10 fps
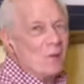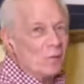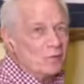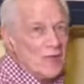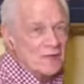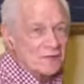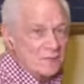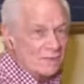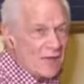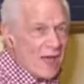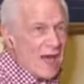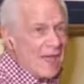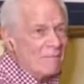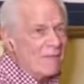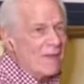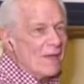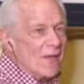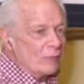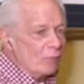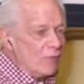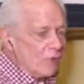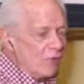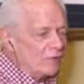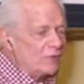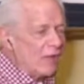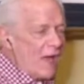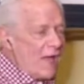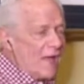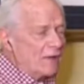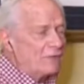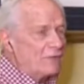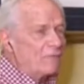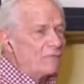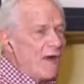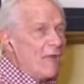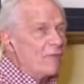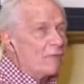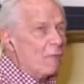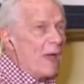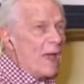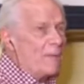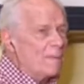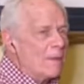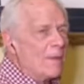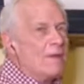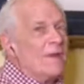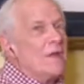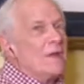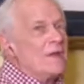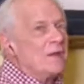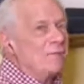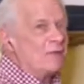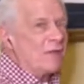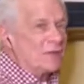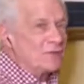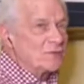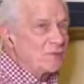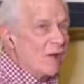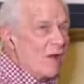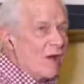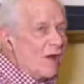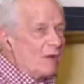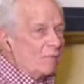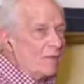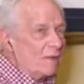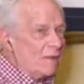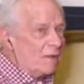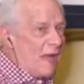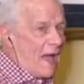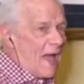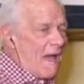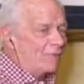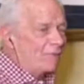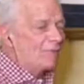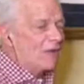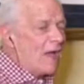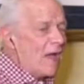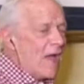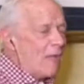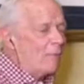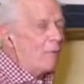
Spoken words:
We'll take some time and we'll try to find the rhyme. And if it gets too hard, we'll laugh the time